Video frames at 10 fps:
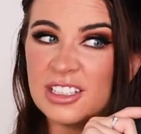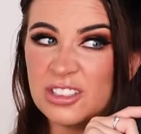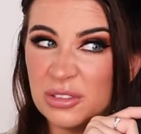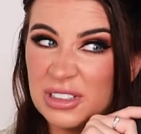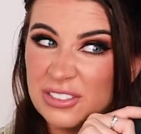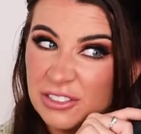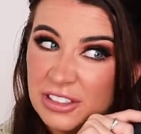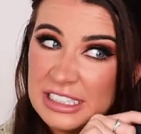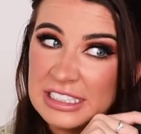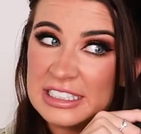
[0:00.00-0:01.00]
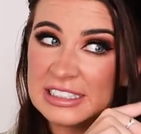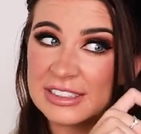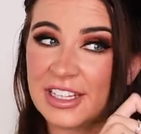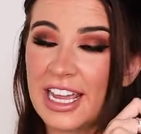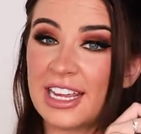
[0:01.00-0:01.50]
Don't even really need to
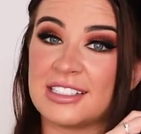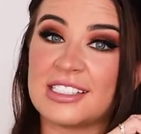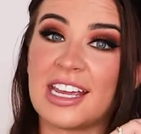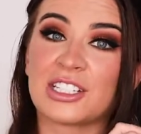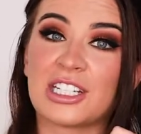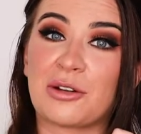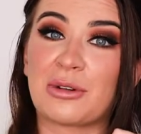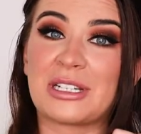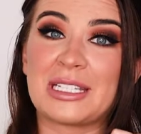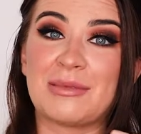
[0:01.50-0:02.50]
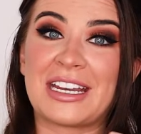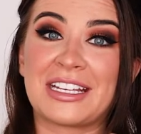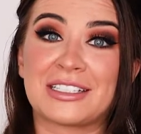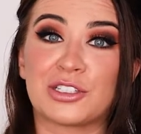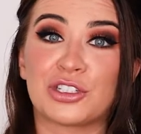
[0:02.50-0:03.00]
leave the end section. I want it to be
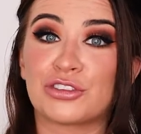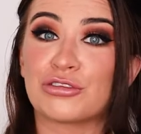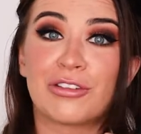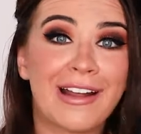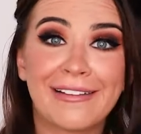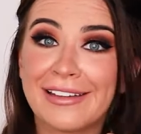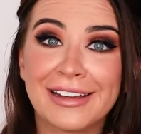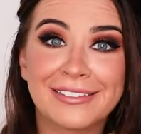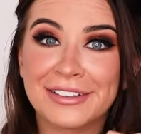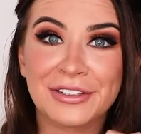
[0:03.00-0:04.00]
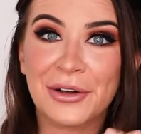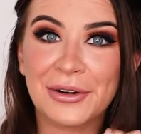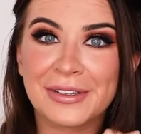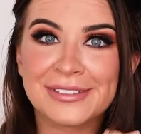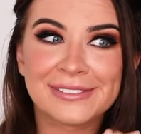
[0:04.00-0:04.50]
nice and straggly.
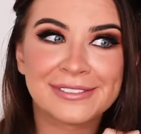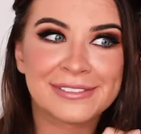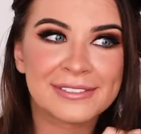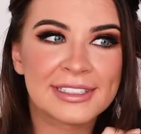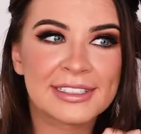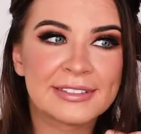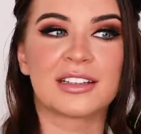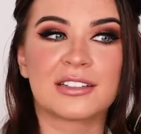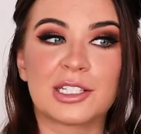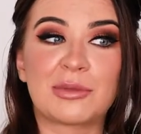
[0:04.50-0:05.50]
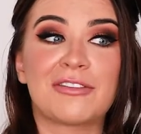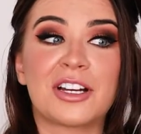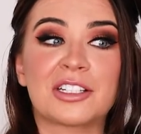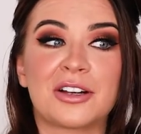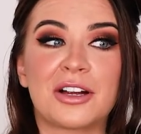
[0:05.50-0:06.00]
So my
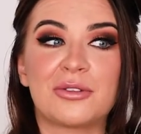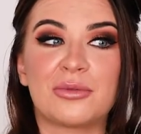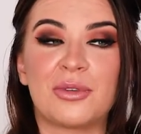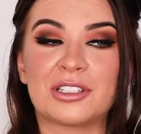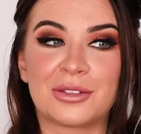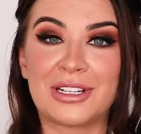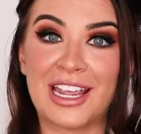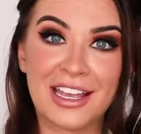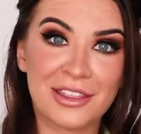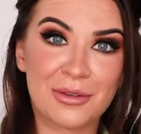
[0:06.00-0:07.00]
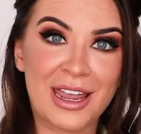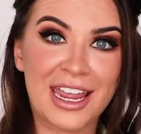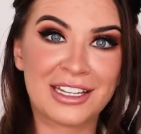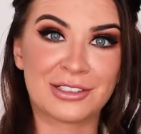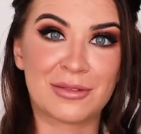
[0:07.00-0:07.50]
first curl was going in the
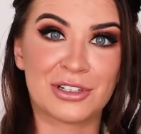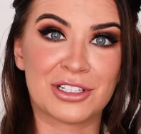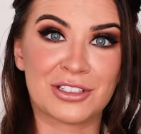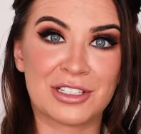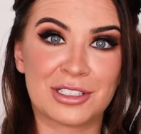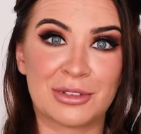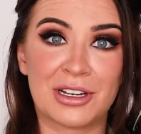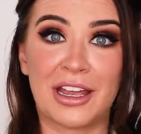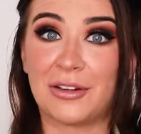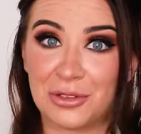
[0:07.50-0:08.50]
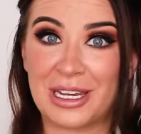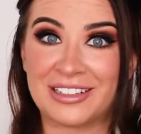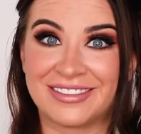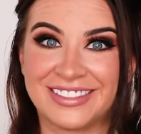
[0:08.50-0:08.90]
way, so now I'm going to do this one out the way.